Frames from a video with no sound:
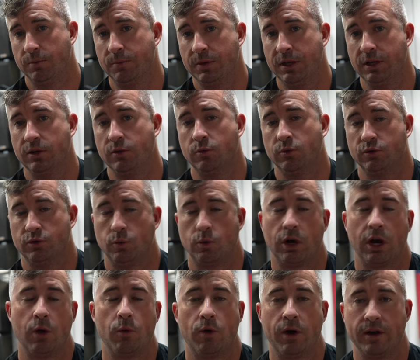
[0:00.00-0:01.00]
me was
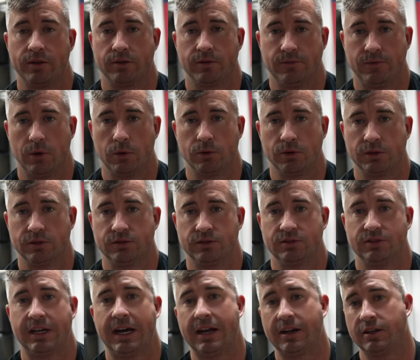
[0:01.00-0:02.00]
where I wanted to focus,
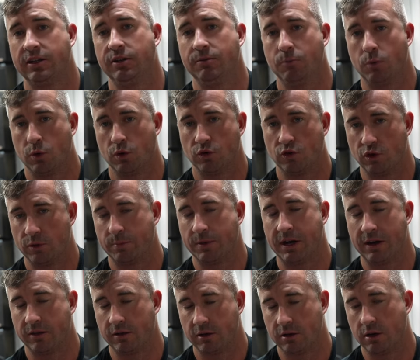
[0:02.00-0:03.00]
is how to get more grip
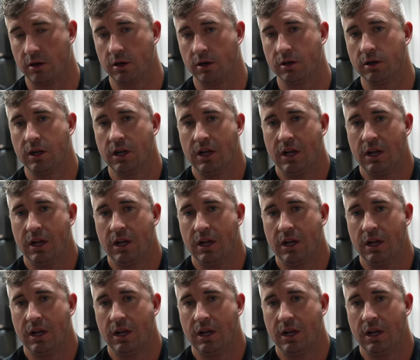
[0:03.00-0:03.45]
out of the car.